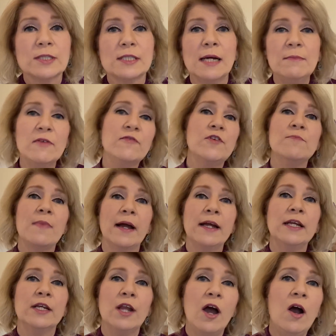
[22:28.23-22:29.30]
Some of you
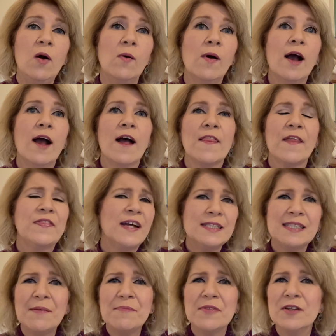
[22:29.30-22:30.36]
might know that
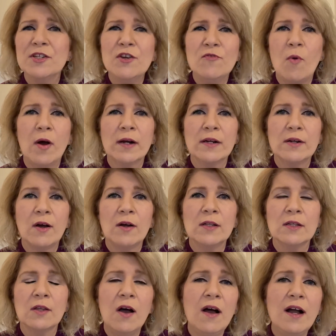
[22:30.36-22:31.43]
that's something you've wanted
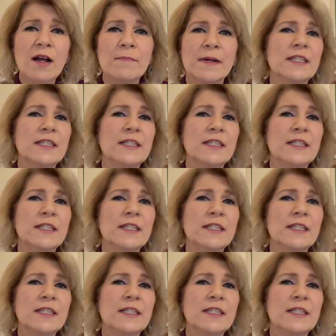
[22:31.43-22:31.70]
all along,